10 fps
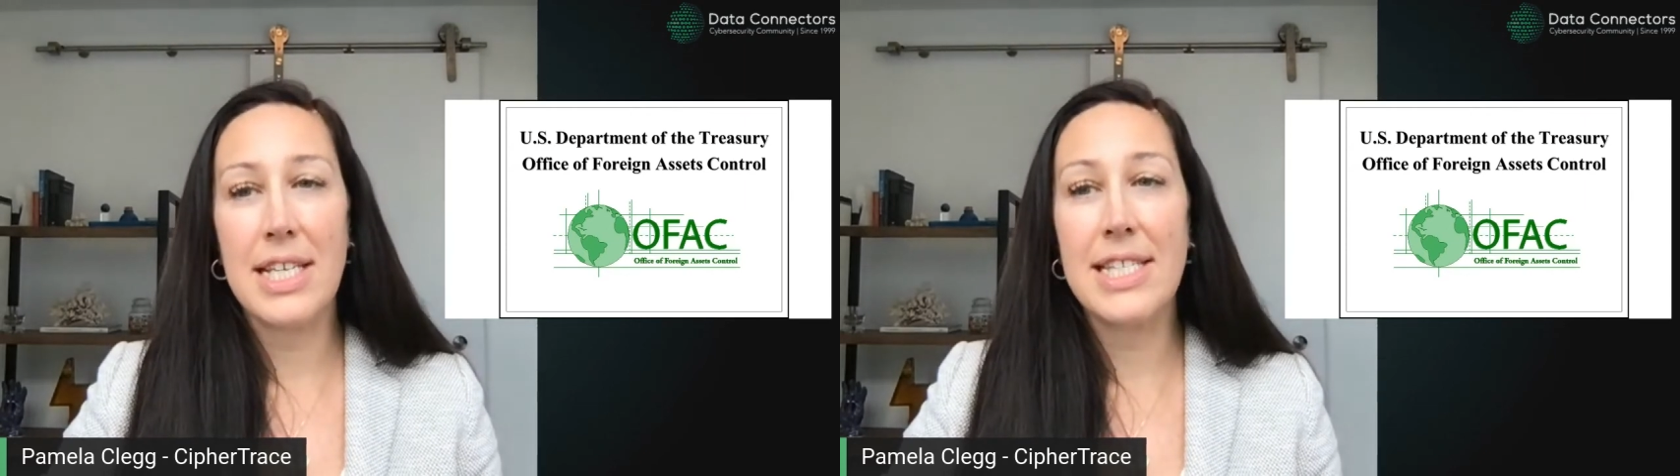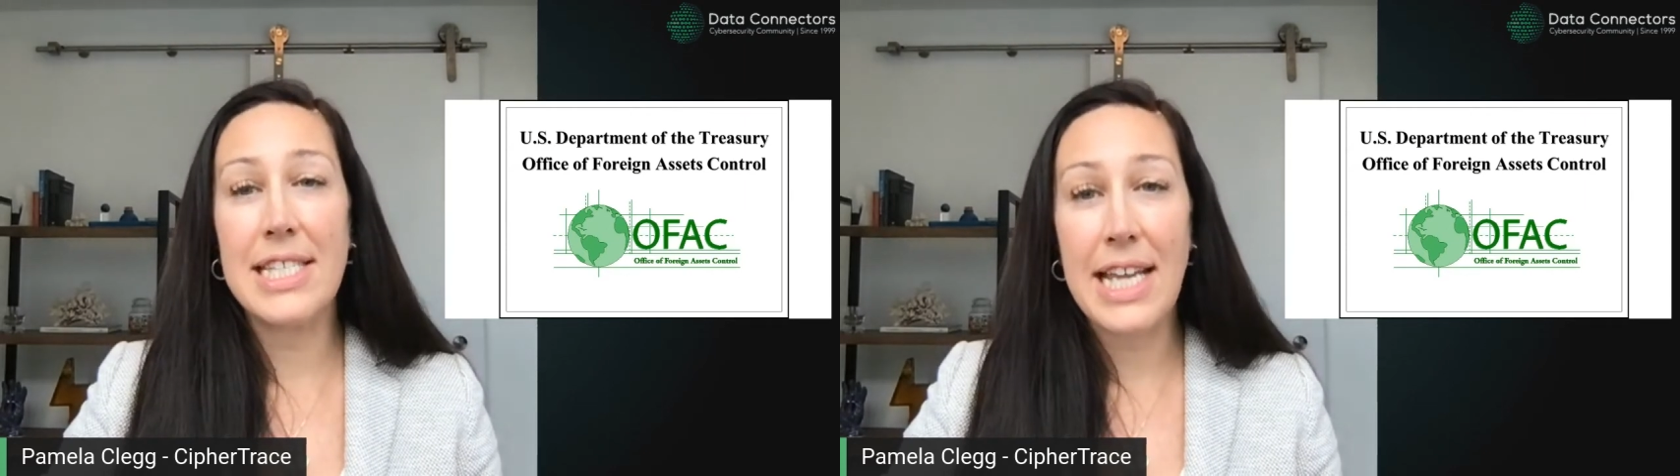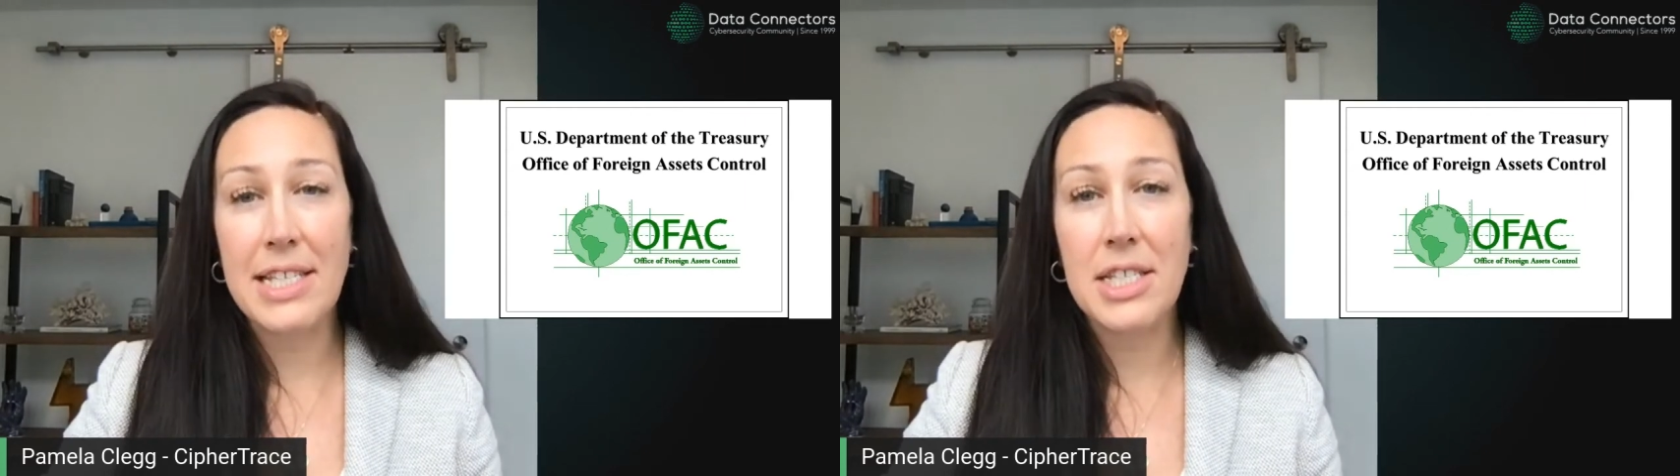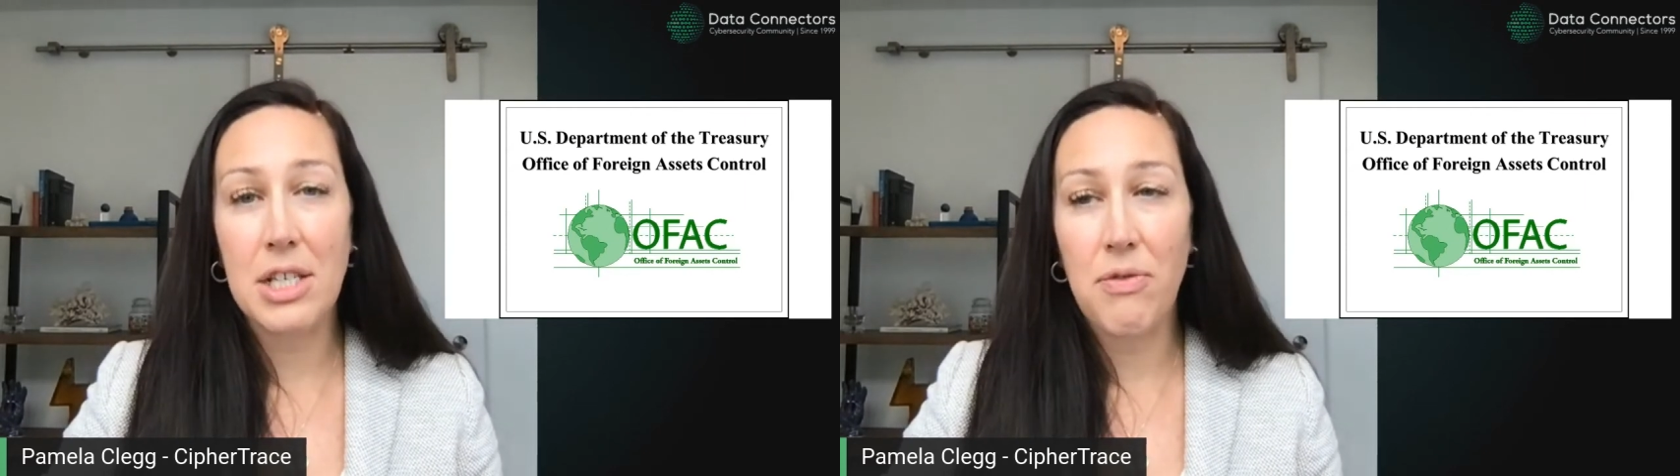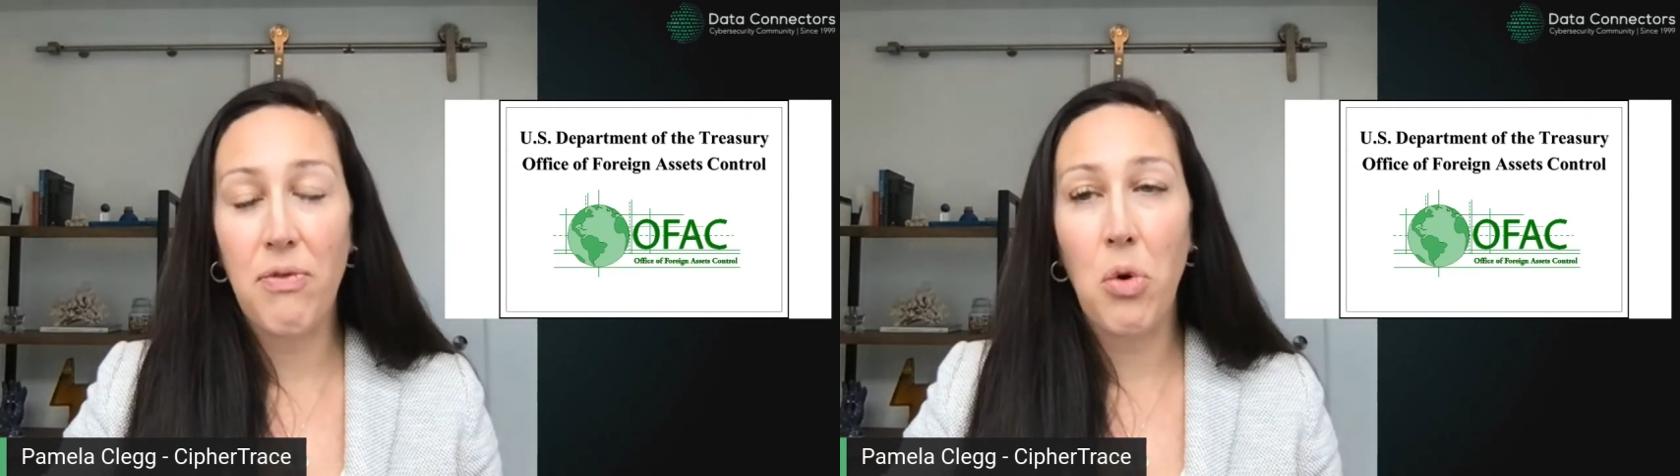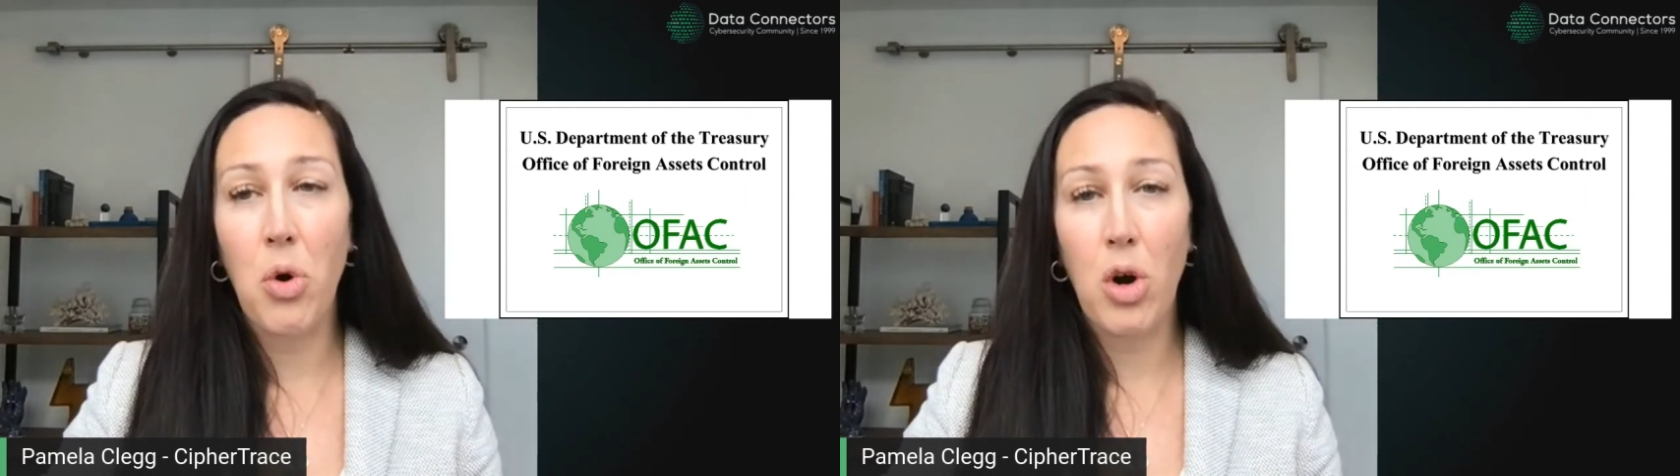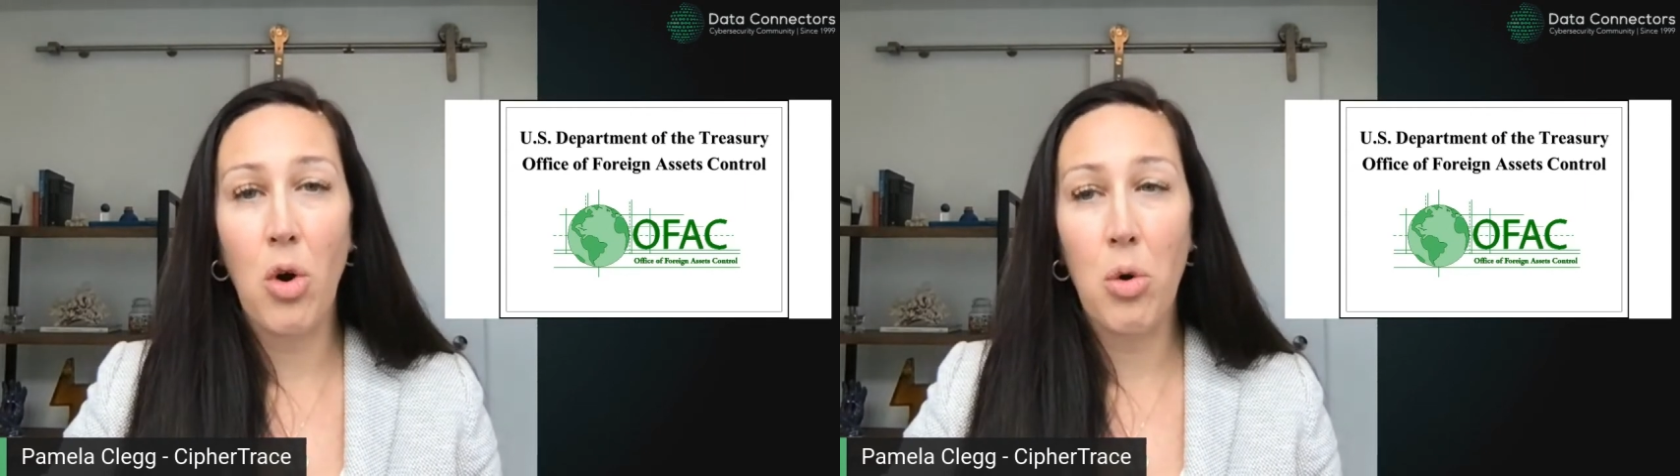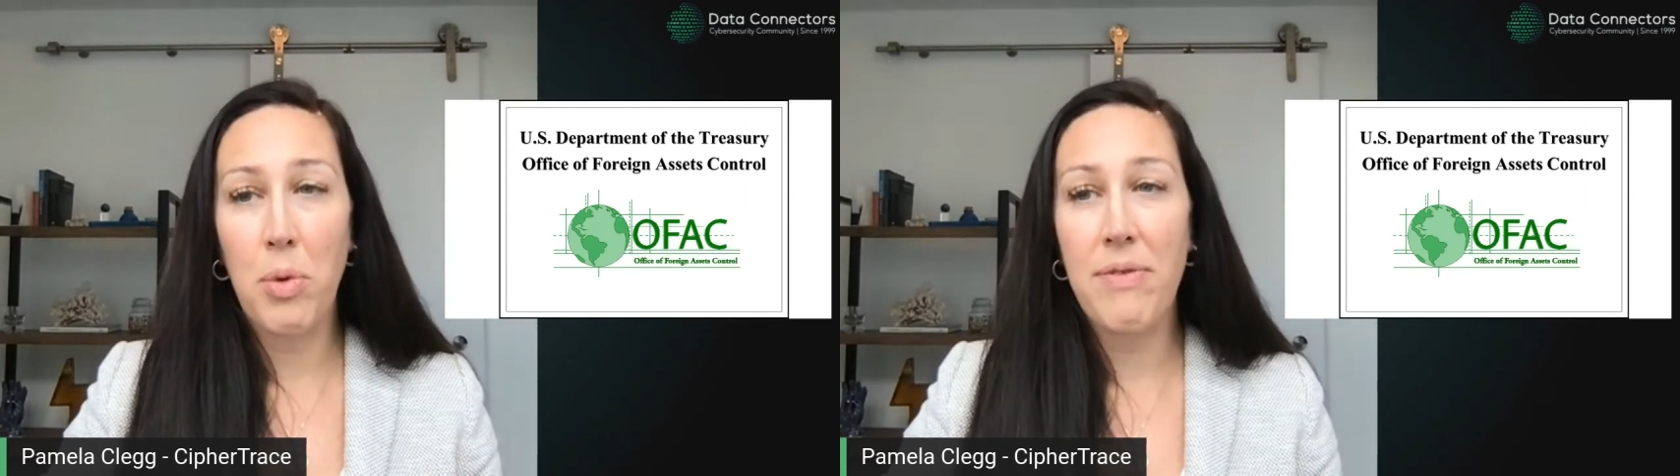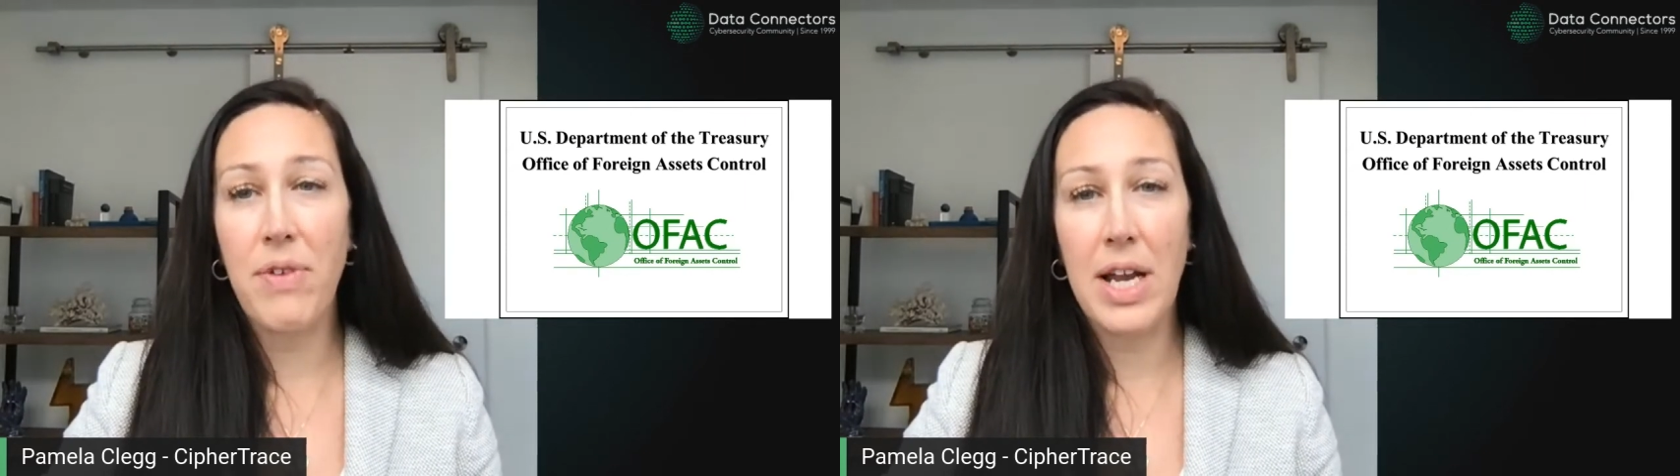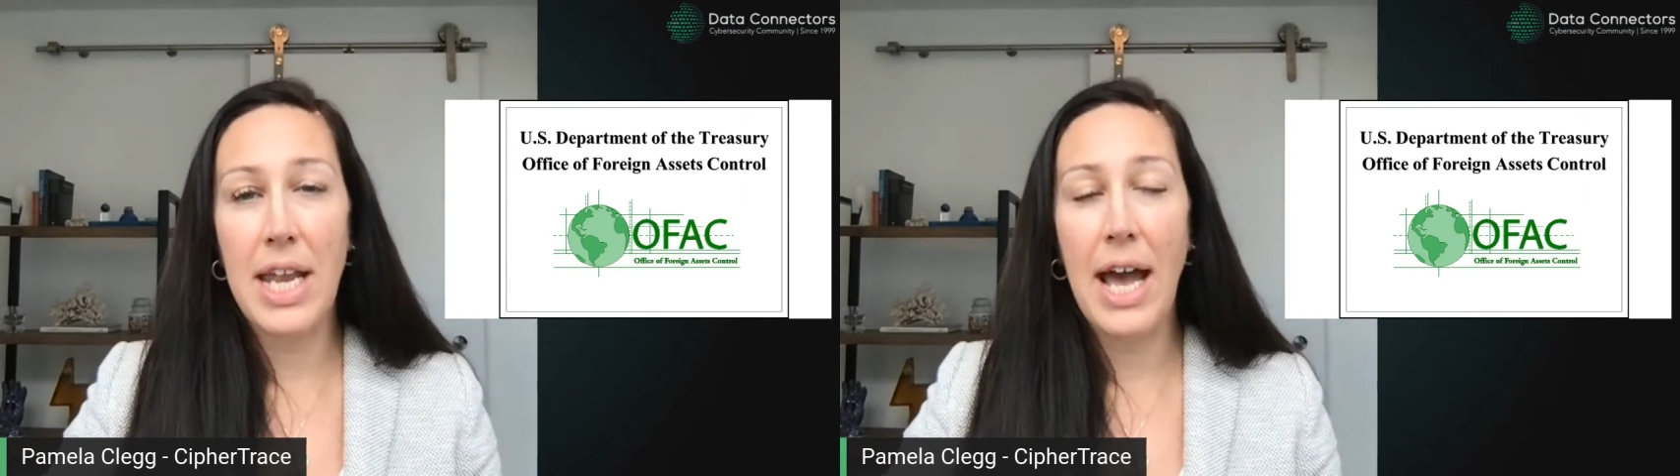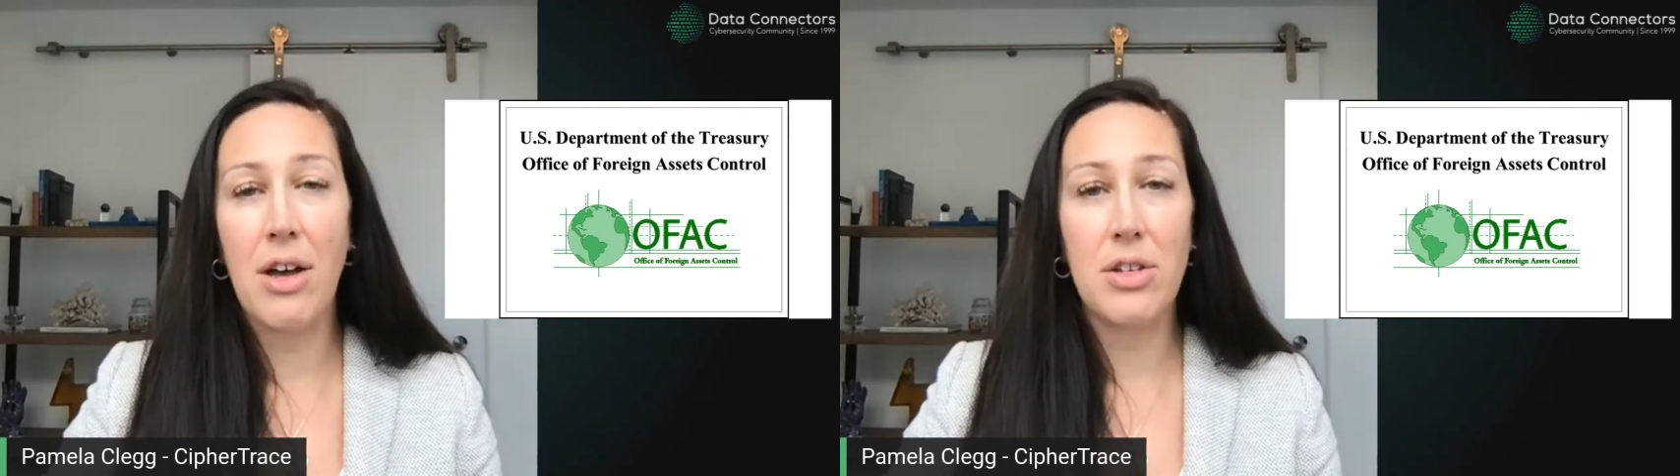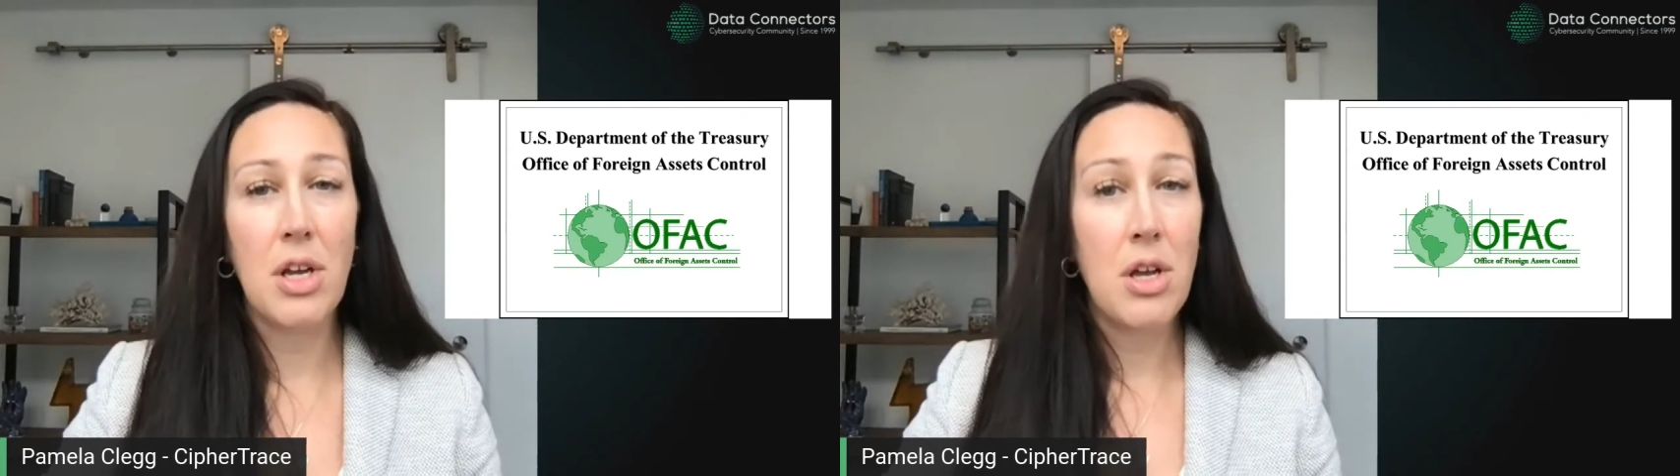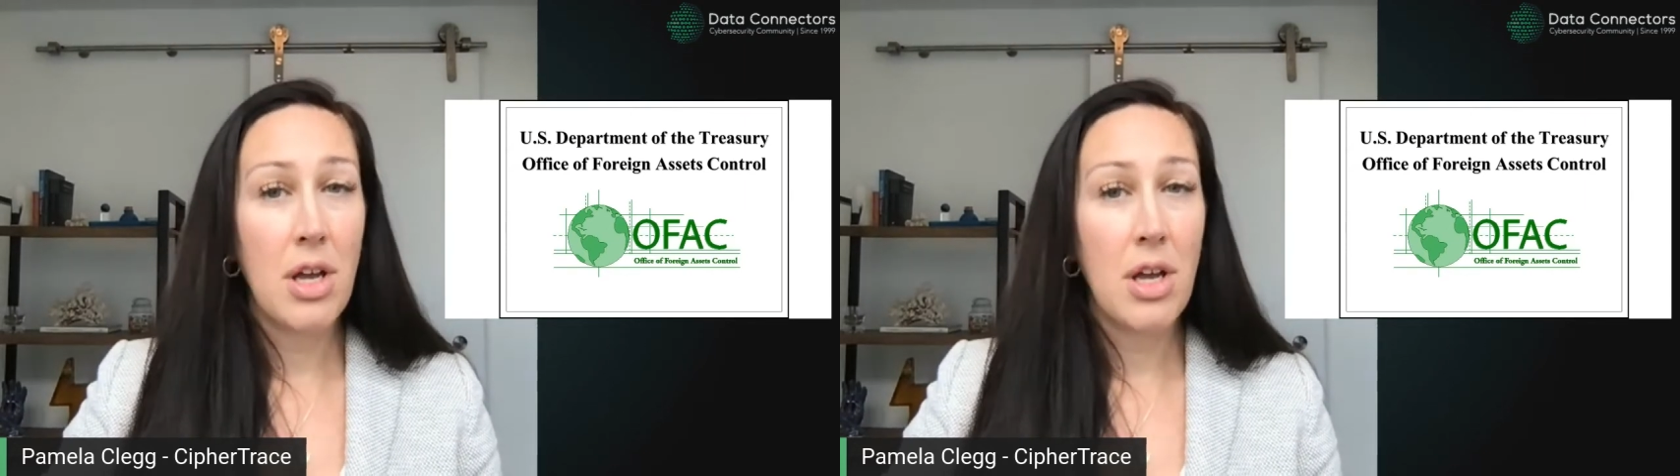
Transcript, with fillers: is destined for, or we find out